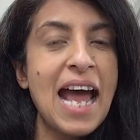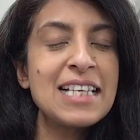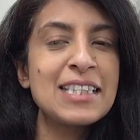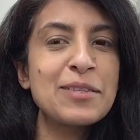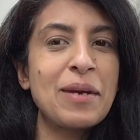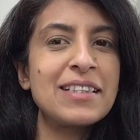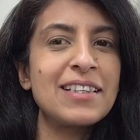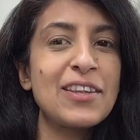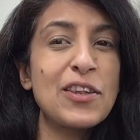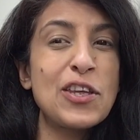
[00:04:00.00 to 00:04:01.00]
estimated
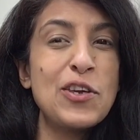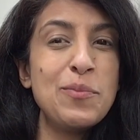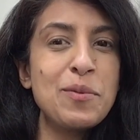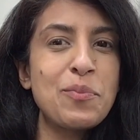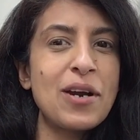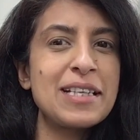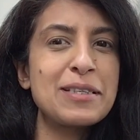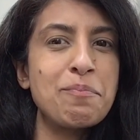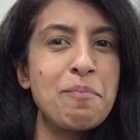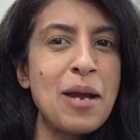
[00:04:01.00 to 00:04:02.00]
that the human brain's
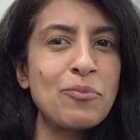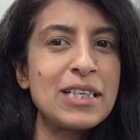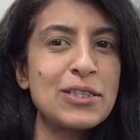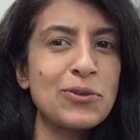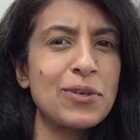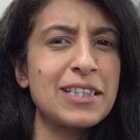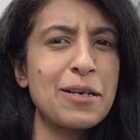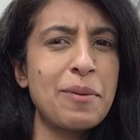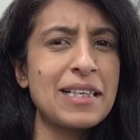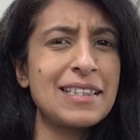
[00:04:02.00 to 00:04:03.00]
memory storage
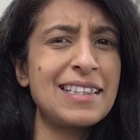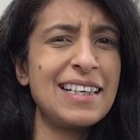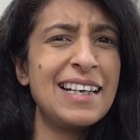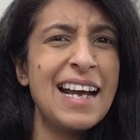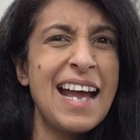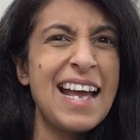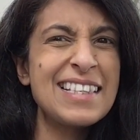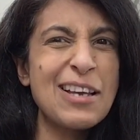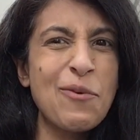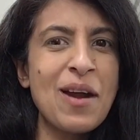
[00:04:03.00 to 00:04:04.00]
capacity is
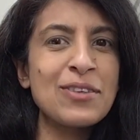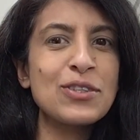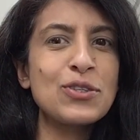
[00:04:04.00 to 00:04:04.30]
around